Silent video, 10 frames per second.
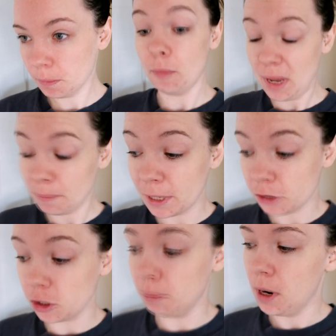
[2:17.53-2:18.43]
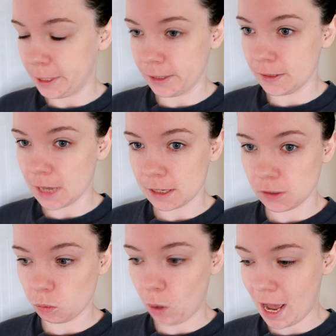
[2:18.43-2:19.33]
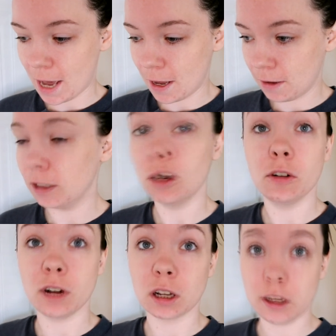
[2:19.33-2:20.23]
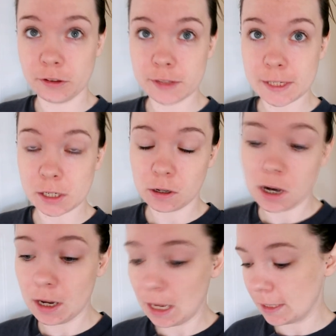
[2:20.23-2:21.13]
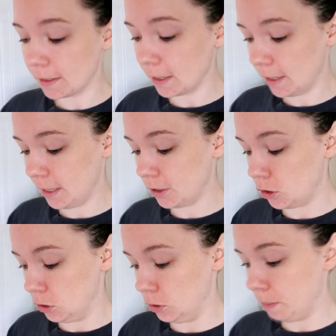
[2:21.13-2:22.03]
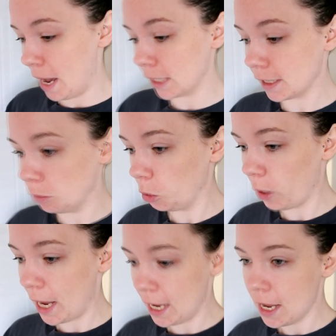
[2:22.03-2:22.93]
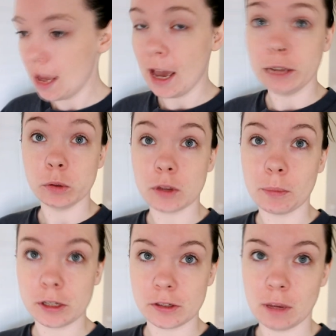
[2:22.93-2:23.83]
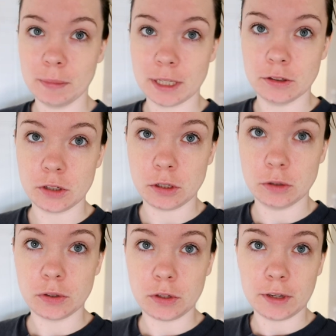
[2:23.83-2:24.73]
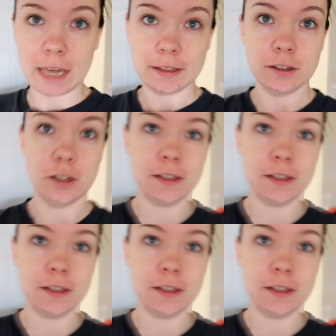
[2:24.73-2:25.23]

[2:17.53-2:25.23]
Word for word: I'll make main bedroom because that's where a lot of our clothes still are and I need to pack some away and also put some into suitcases.